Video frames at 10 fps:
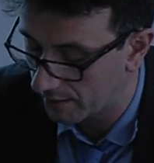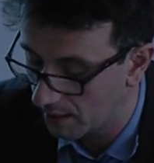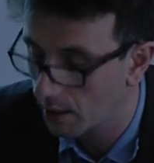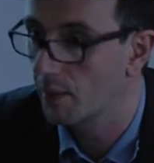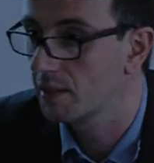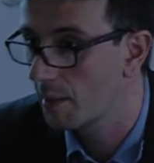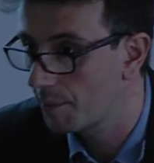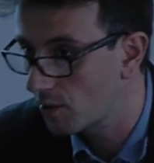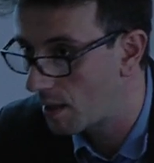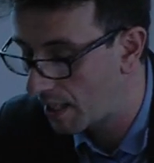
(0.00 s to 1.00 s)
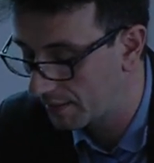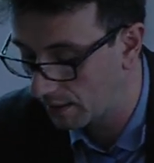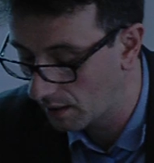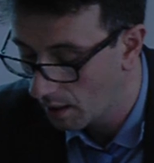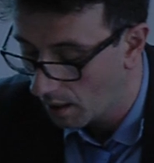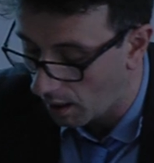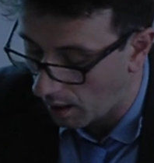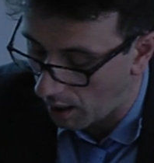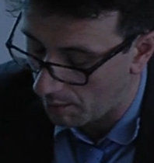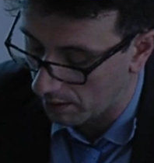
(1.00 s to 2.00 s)
AD when the epigrammatic
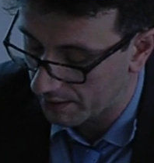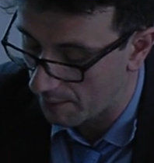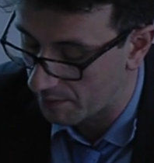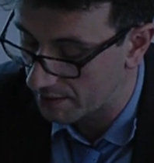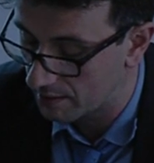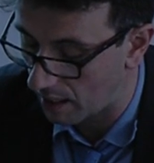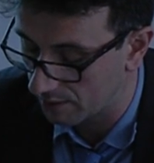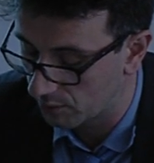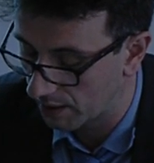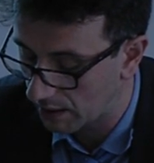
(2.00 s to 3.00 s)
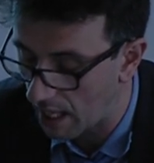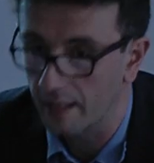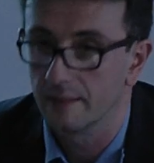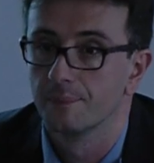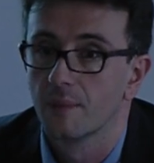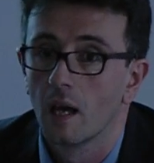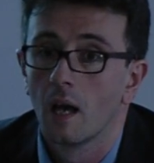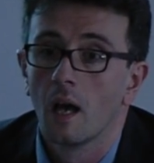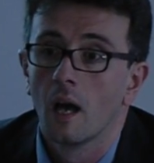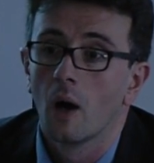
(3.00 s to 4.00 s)
numbers start to decline.
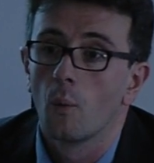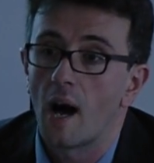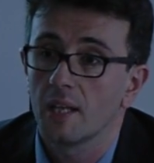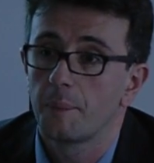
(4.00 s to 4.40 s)
One